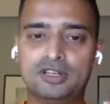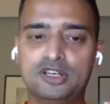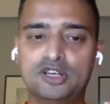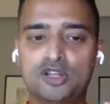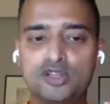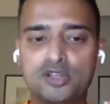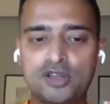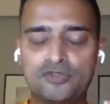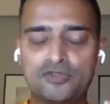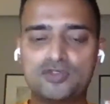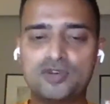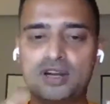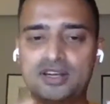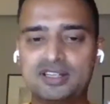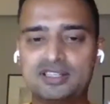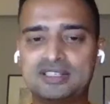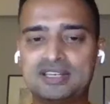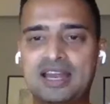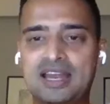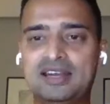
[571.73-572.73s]
Now you have to
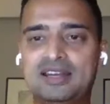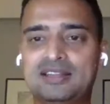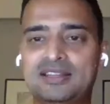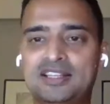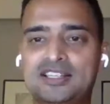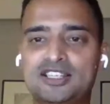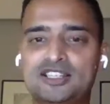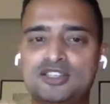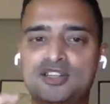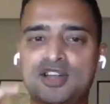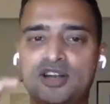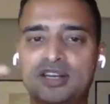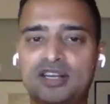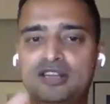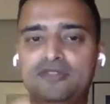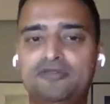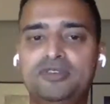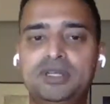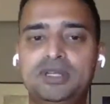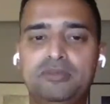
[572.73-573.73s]
understand, this is not an
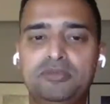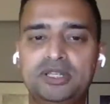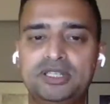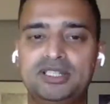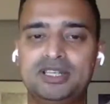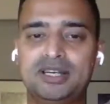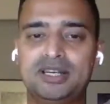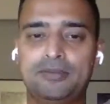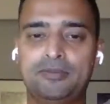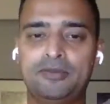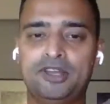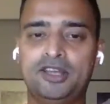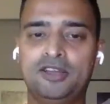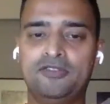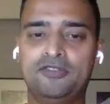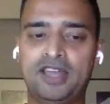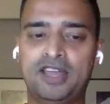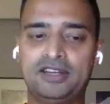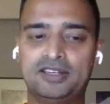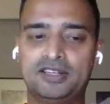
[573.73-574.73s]
immediate
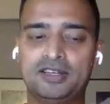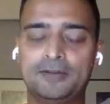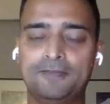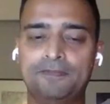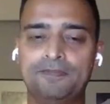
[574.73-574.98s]
event.